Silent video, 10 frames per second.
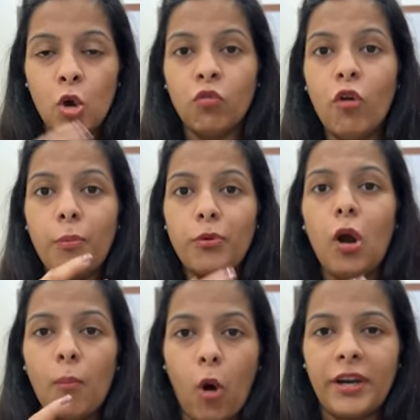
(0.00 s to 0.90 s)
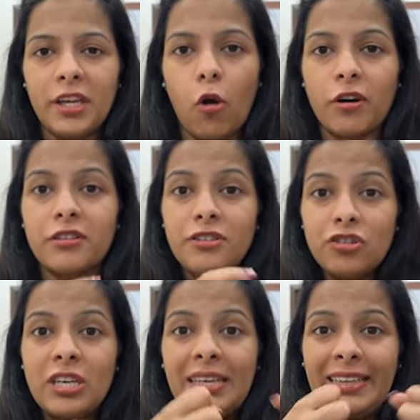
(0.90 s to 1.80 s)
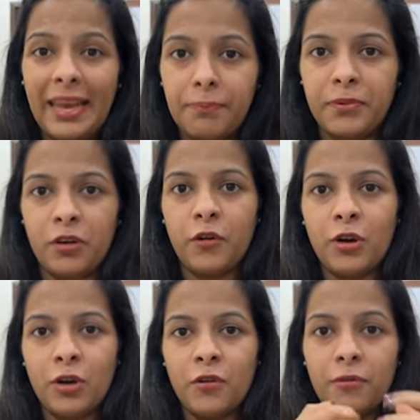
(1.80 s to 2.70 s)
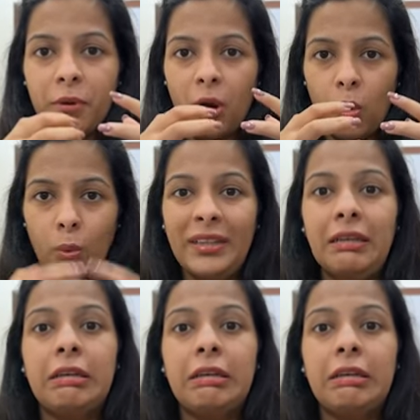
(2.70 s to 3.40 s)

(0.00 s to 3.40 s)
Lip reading: the pura body organ she kept with